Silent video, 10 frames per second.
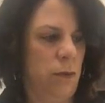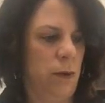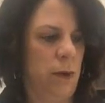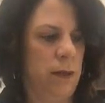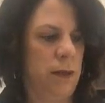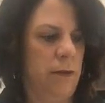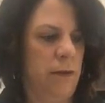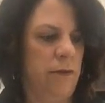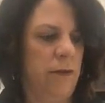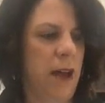
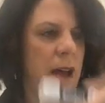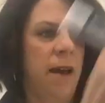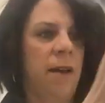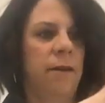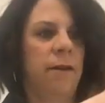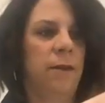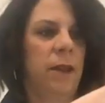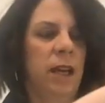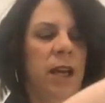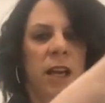0.75,
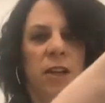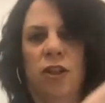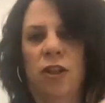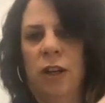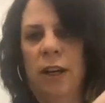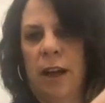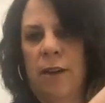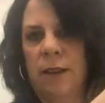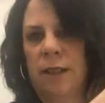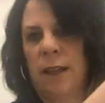and sure
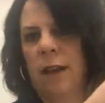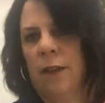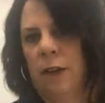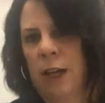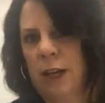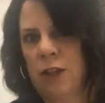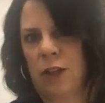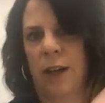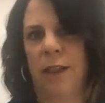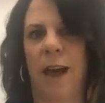enough, it's the other
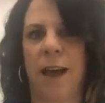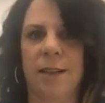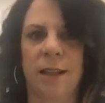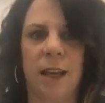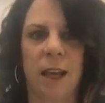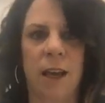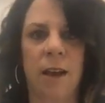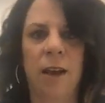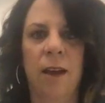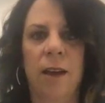country that has the
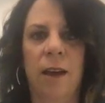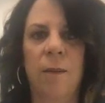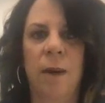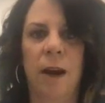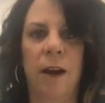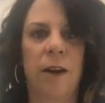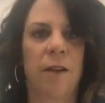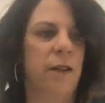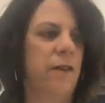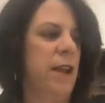
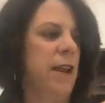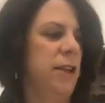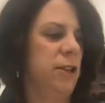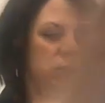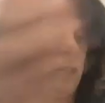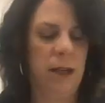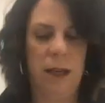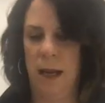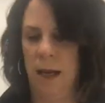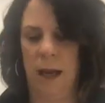comparative advantage
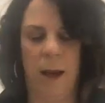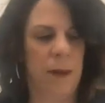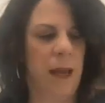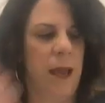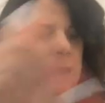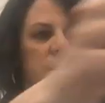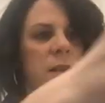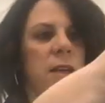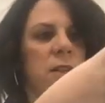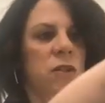in cupcakes.
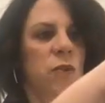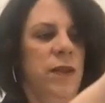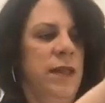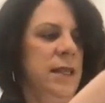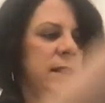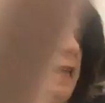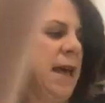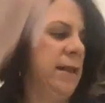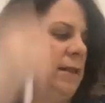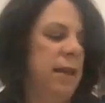So what this
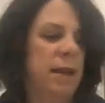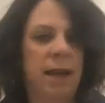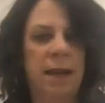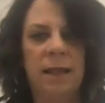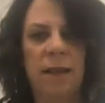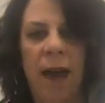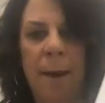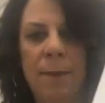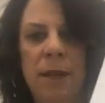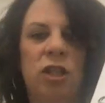says is if
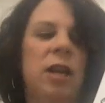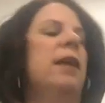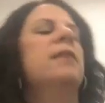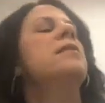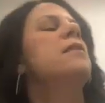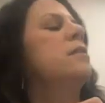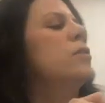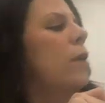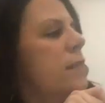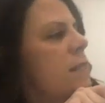Happy Chains is
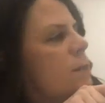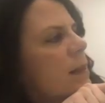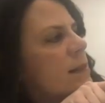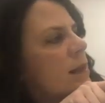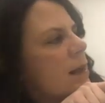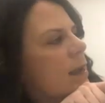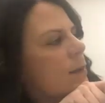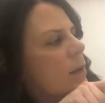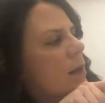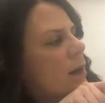going to spend time